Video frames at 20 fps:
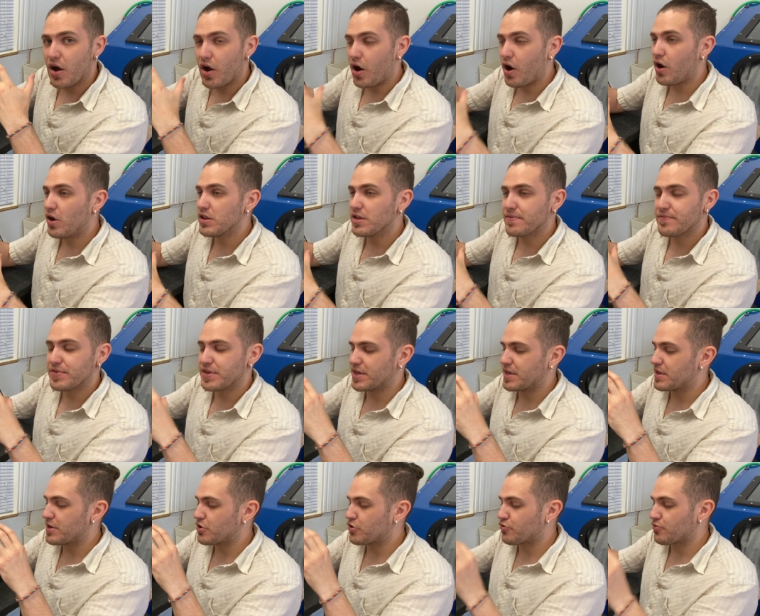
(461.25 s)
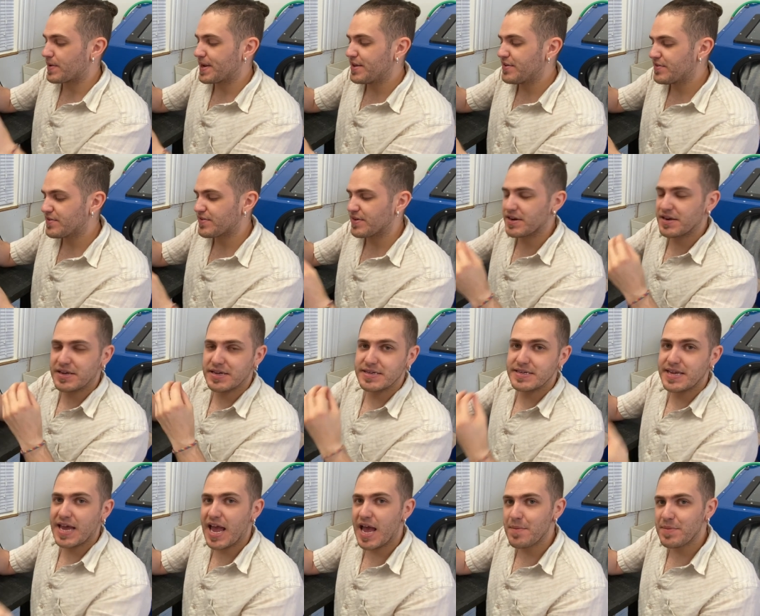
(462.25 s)
all of the grease and
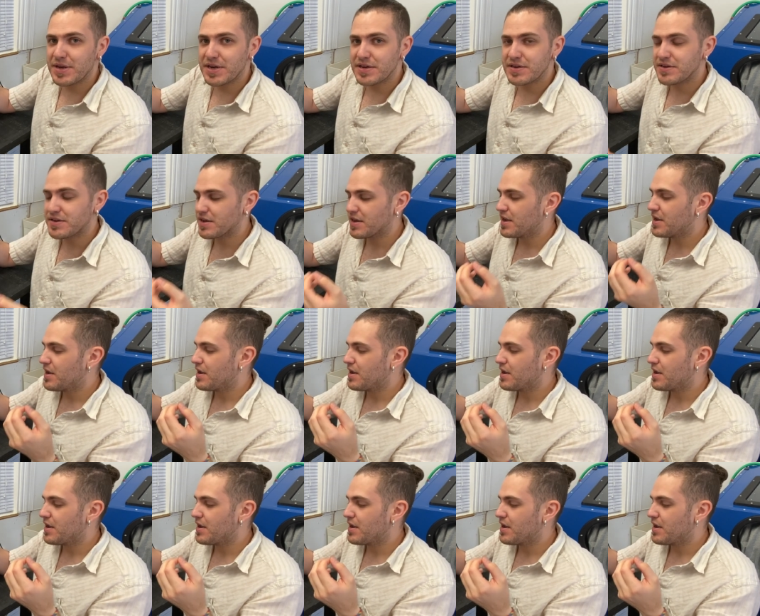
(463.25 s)
contaminant,